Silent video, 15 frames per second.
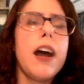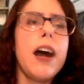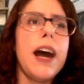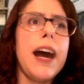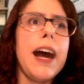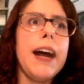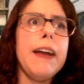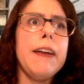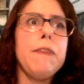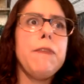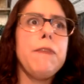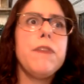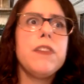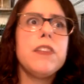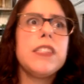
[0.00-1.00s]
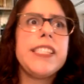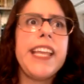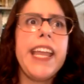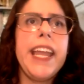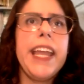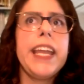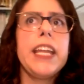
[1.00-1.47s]
I've
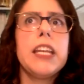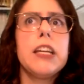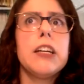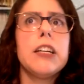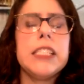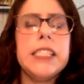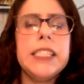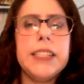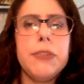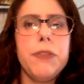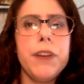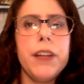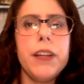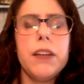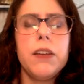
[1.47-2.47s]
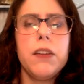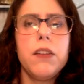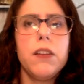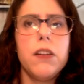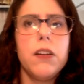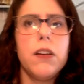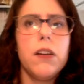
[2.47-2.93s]
taken a different
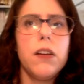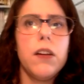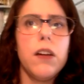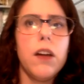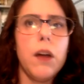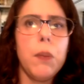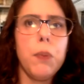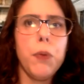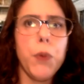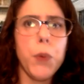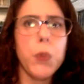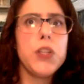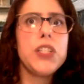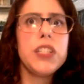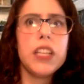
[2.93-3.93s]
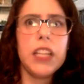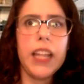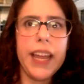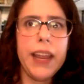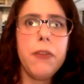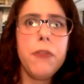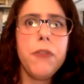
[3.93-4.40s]
approach to
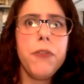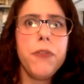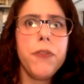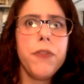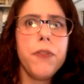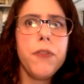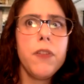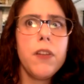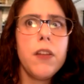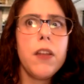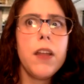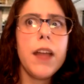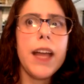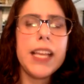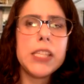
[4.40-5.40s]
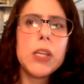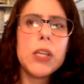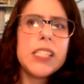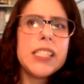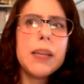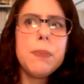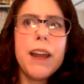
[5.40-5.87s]
life. As
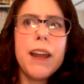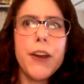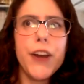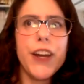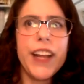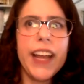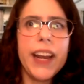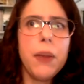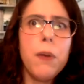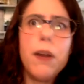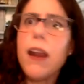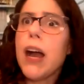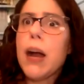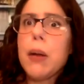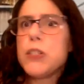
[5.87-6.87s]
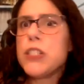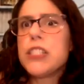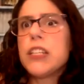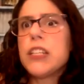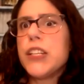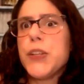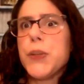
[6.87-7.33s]
long as I'm not hurting anyone, I'm just
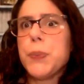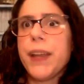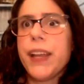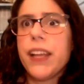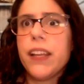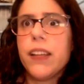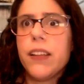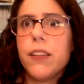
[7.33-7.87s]
going to do me.